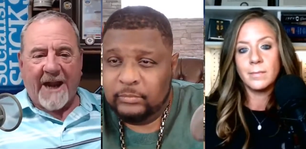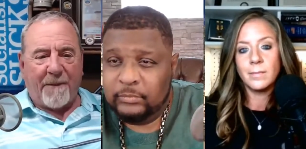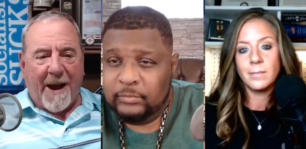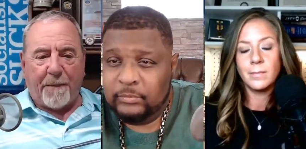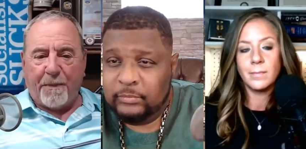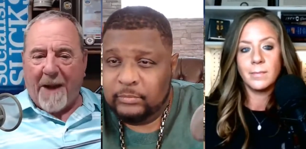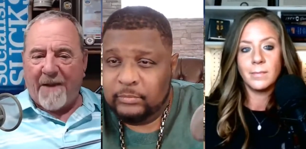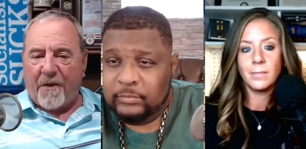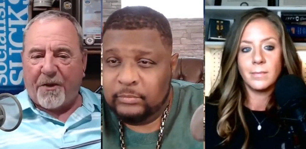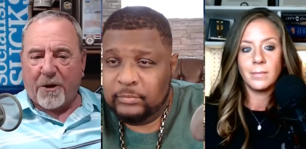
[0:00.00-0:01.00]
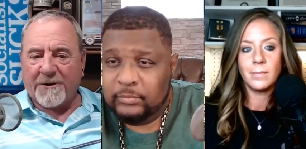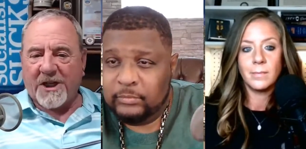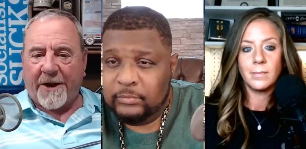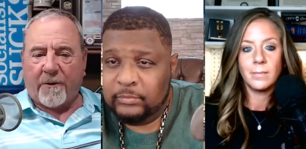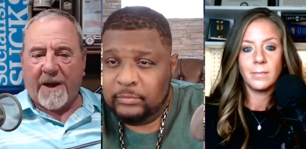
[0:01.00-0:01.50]
Speaker 1: And about by the
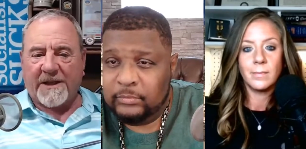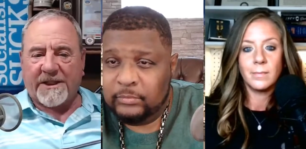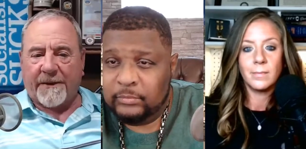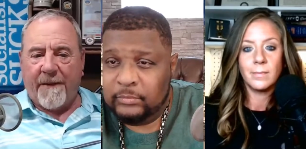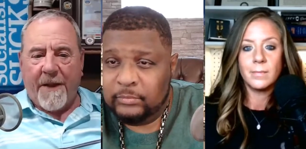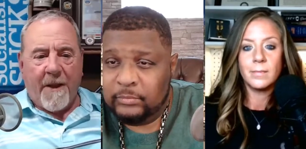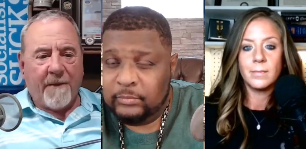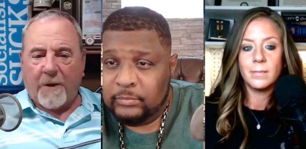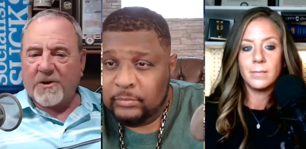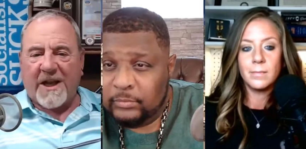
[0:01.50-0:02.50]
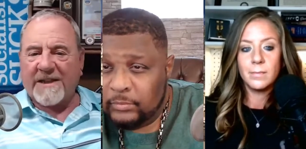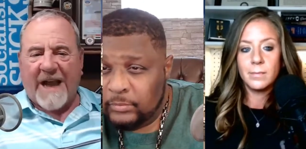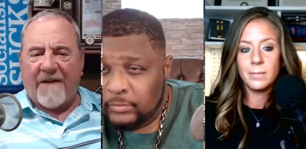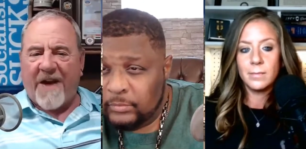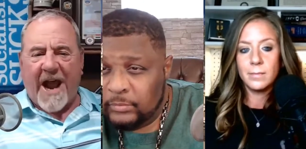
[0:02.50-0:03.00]
third generation, those
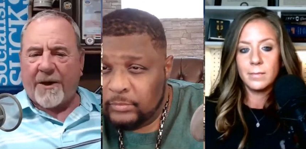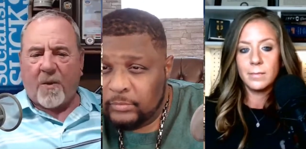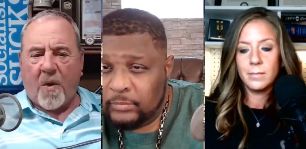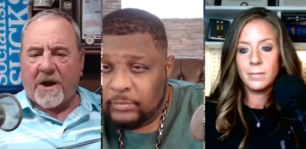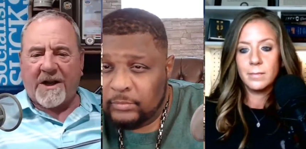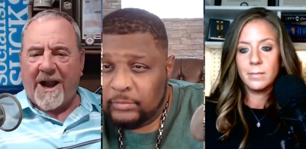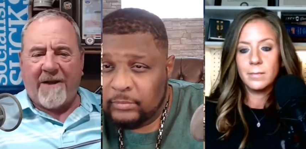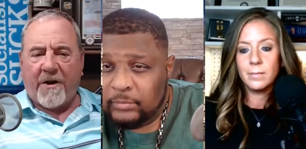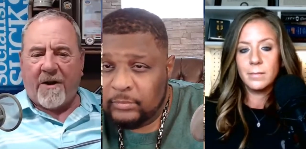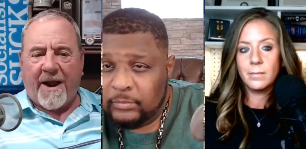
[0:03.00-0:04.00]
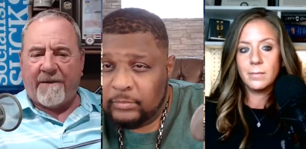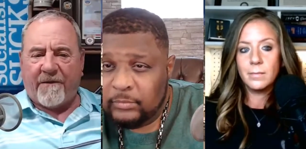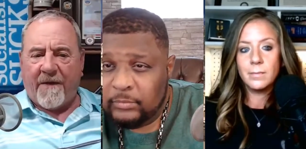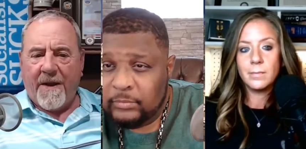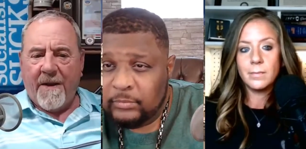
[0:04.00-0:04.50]
kids haven't had to work a day in their
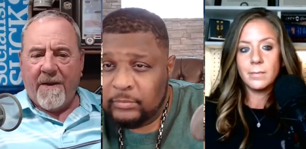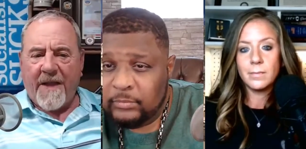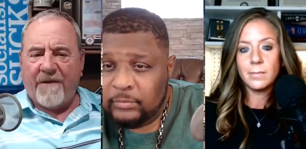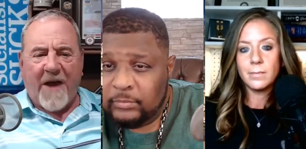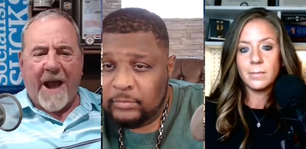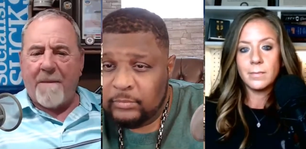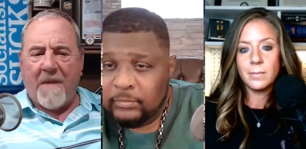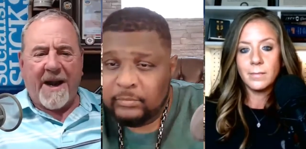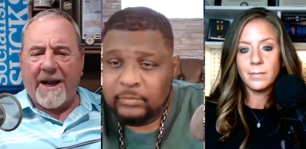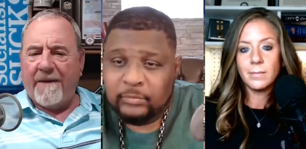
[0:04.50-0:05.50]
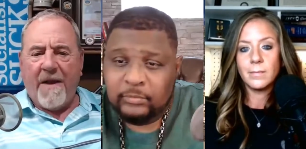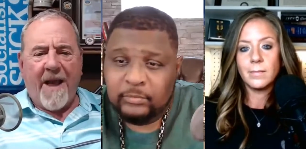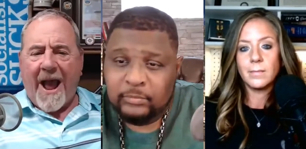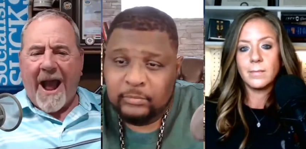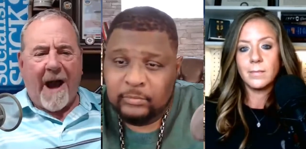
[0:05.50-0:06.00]
life. They've had money
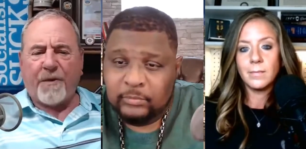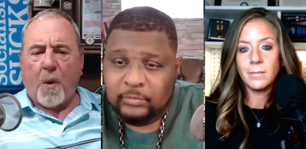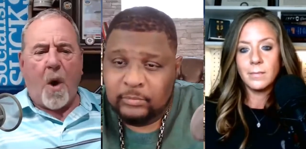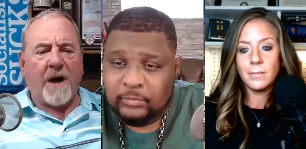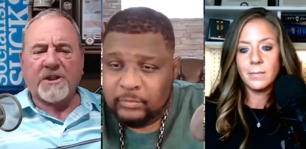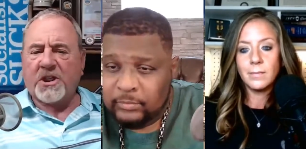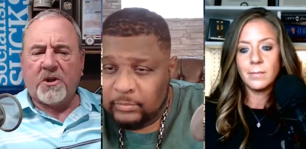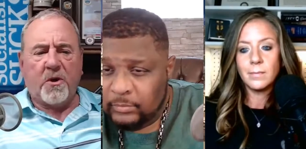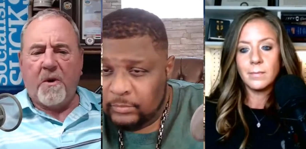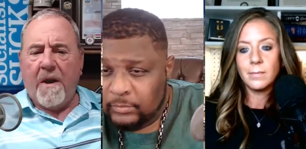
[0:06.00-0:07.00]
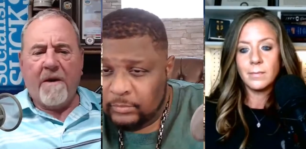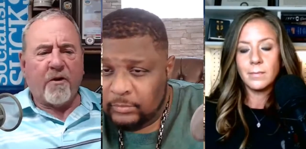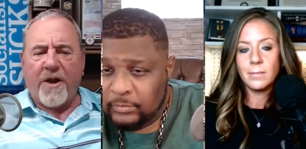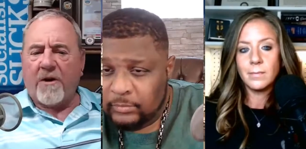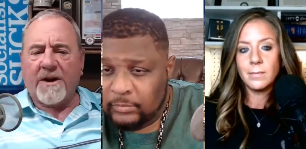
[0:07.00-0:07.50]
out the wazoo
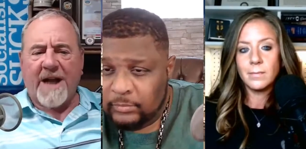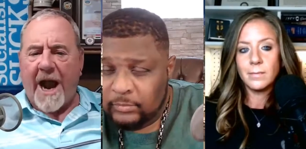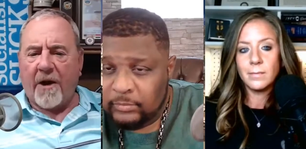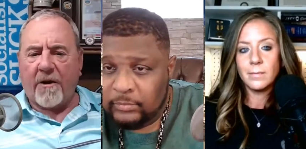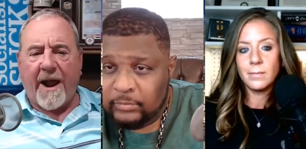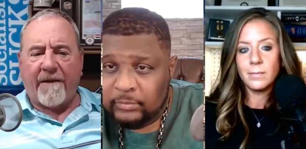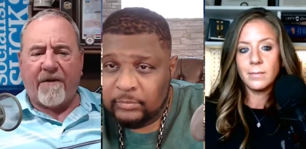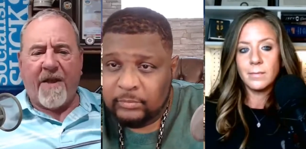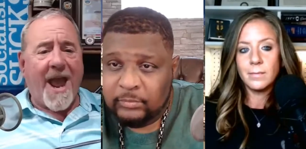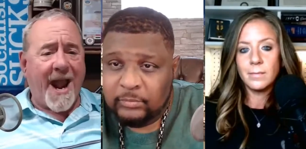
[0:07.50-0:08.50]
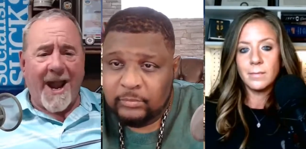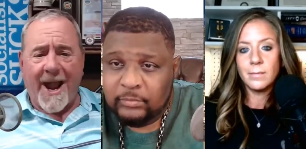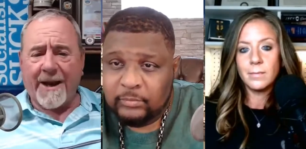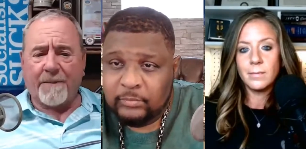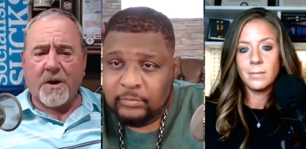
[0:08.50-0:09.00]
for their entire life, and
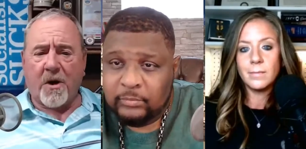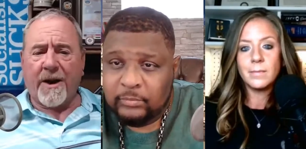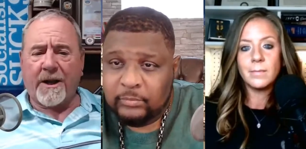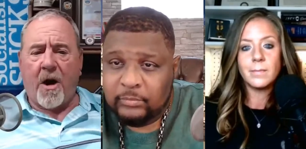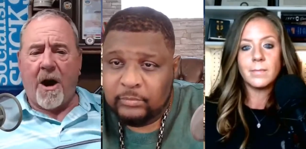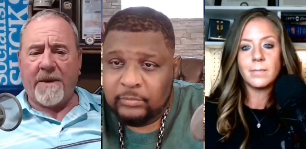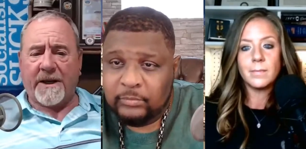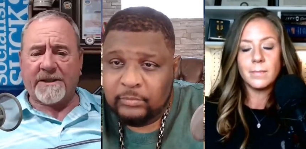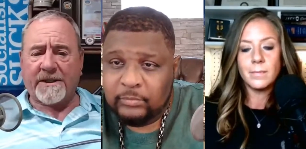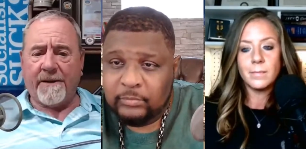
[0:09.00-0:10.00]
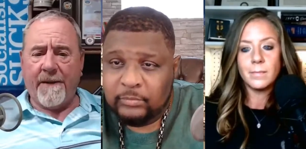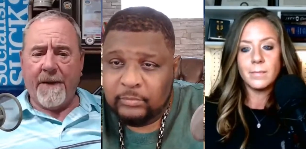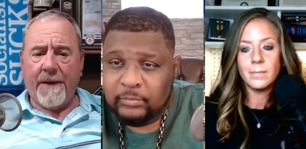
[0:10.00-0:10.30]
they end up turning communist.